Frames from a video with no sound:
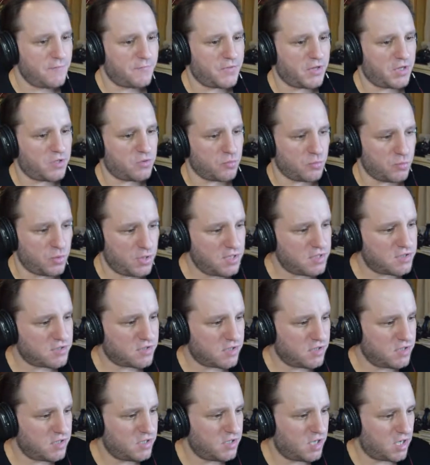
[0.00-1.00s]
that raise
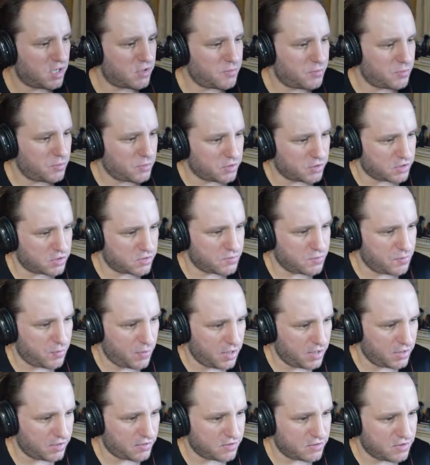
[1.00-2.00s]
the heat output,
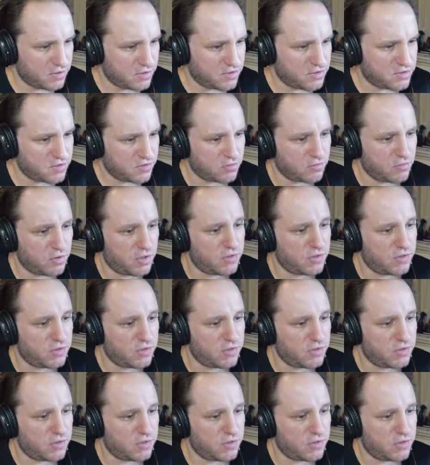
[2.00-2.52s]
expand the heat zone,